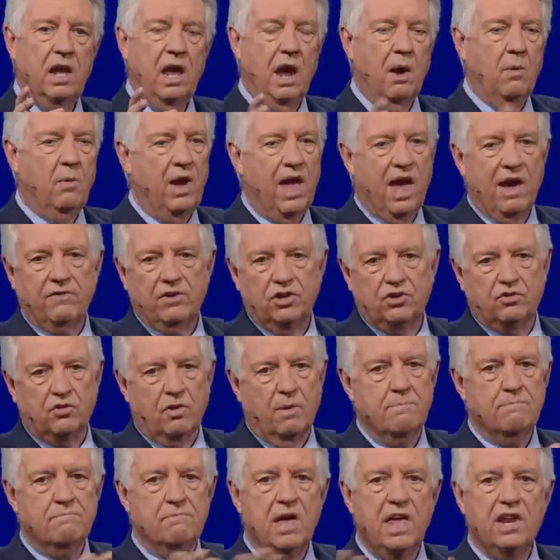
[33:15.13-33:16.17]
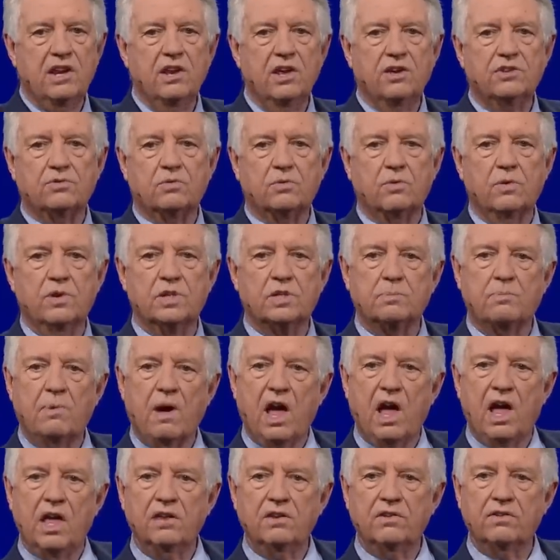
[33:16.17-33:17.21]
and we have a tremendous
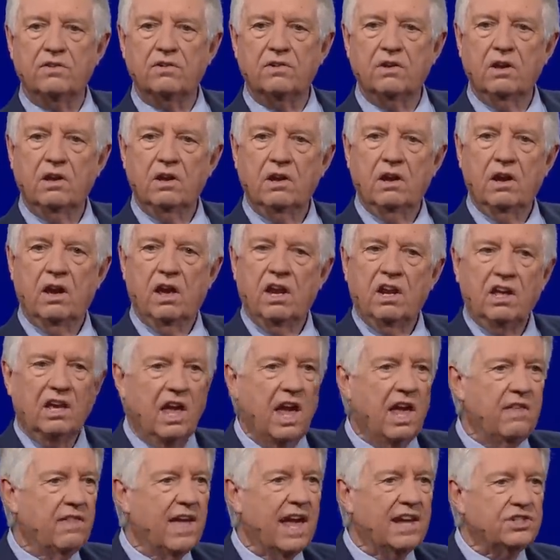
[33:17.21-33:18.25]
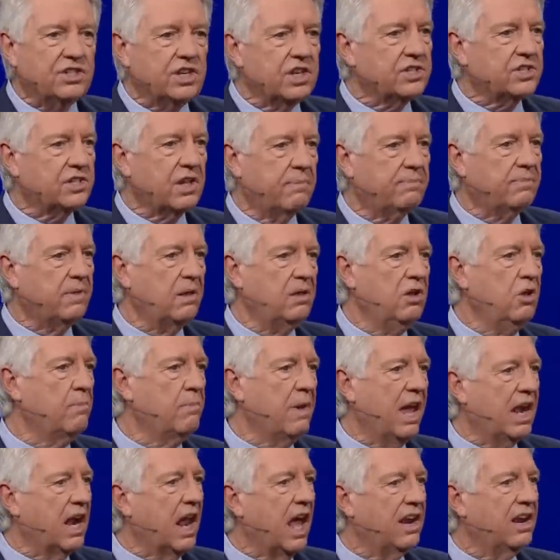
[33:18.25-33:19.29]
response. And again, that's just something you
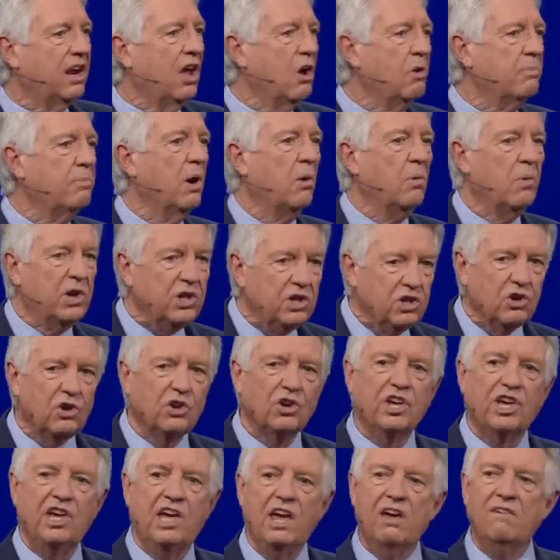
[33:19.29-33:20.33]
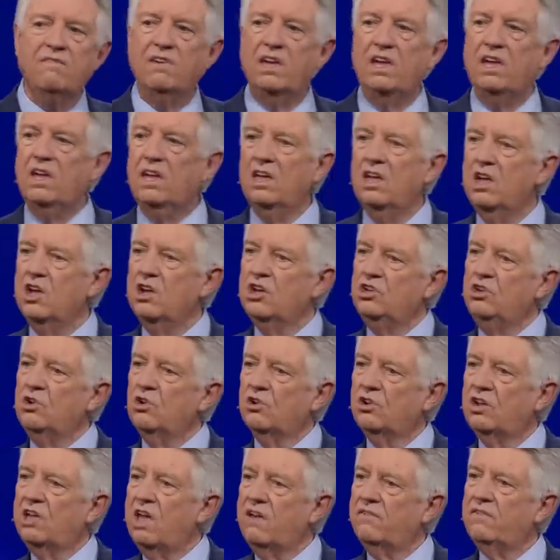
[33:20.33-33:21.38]
may not know, but when you're giving,
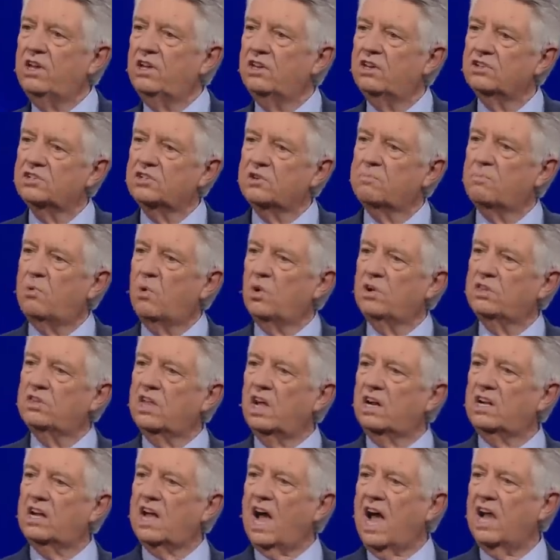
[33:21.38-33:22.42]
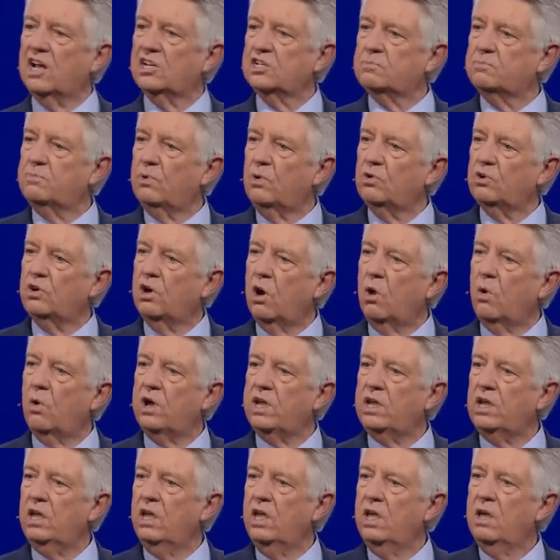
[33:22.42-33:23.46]
you're giving to support the gospel
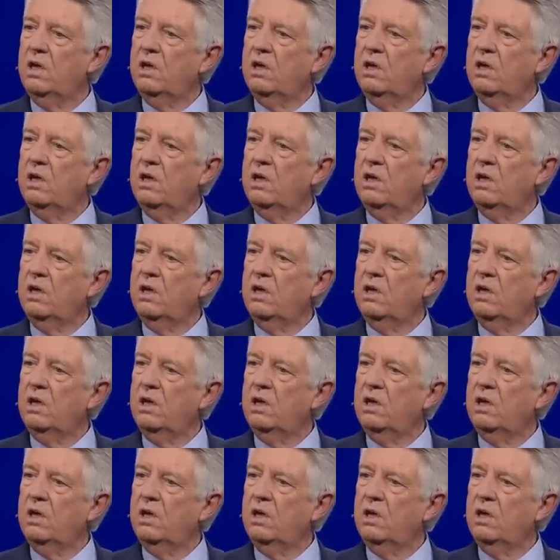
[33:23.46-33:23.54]
going